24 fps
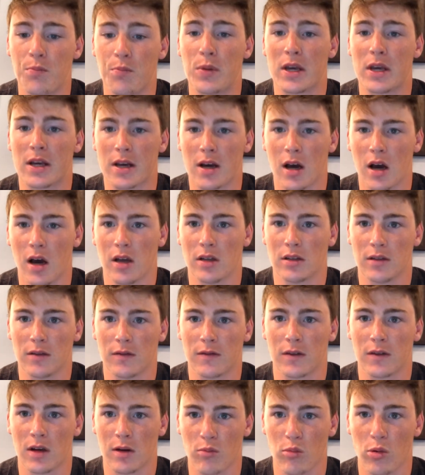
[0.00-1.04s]
because of
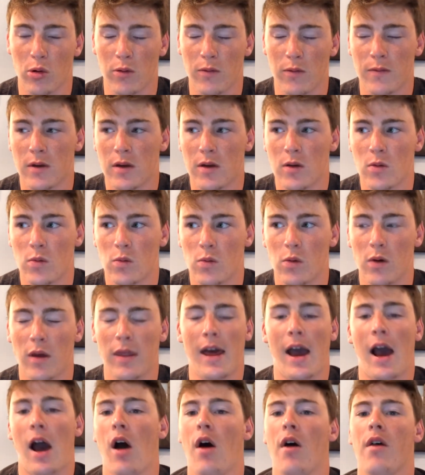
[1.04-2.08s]
Kimbrel.
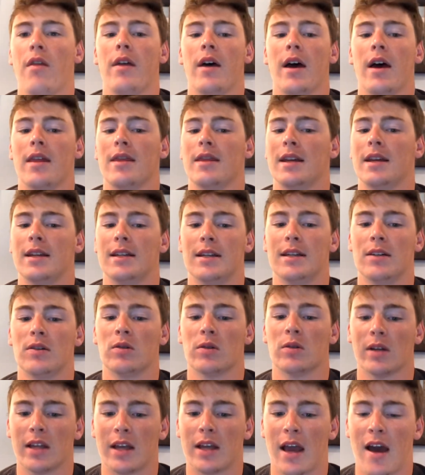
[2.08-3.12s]
Without that, they
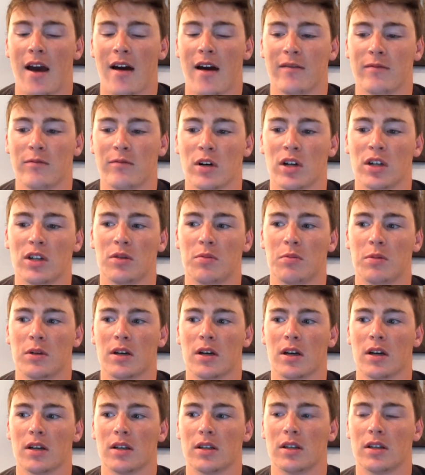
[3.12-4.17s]
didn't really have much
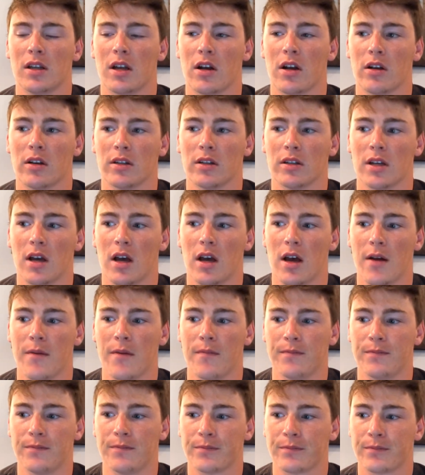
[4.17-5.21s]
because there's
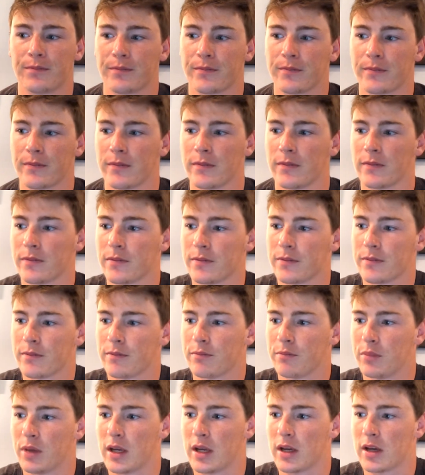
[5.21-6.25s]
um,
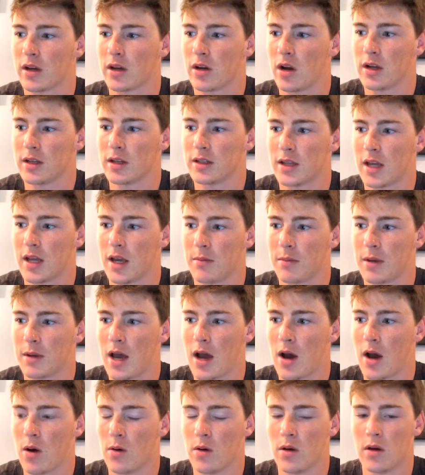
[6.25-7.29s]
blinking on his name
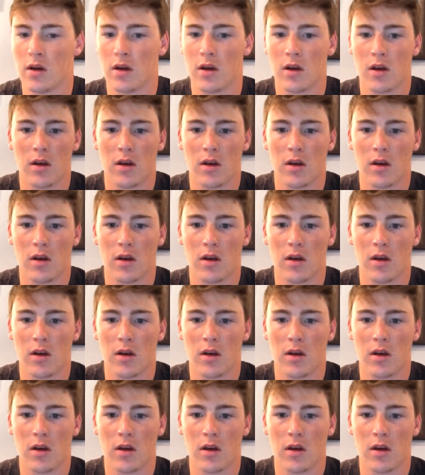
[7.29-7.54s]
now.